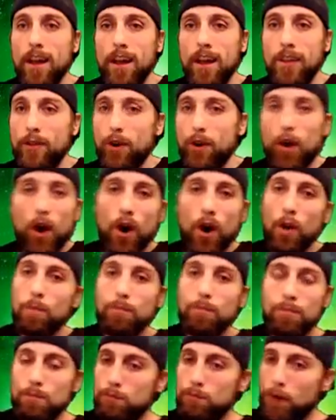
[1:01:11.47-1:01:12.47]
They're
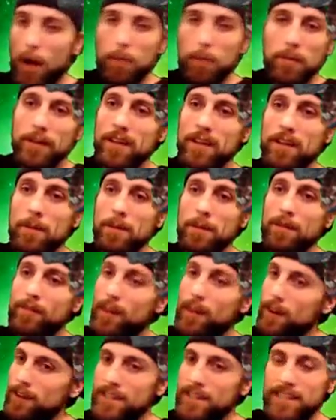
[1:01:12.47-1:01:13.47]
all probably going to be
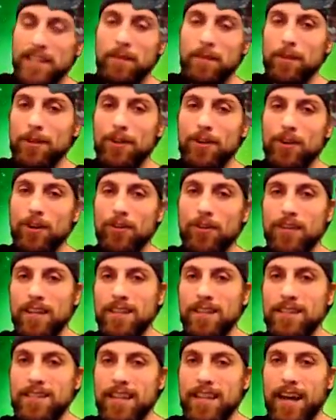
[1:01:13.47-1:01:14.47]
very similar on the
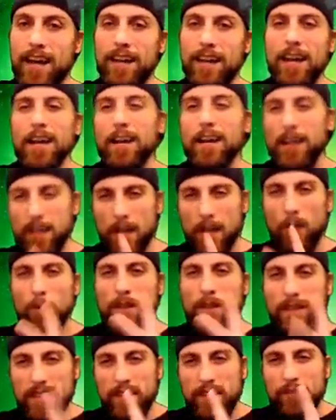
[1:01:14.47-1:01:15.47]
inside, you know,
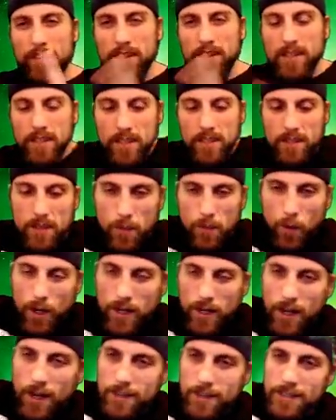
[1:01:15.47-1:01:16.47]
with differences and
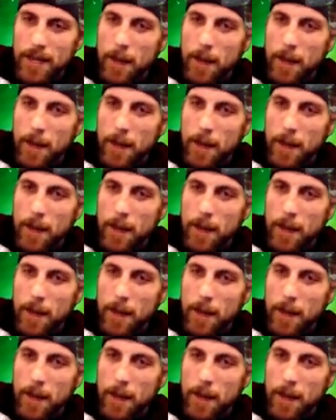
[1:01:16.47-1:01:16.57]
whatnot.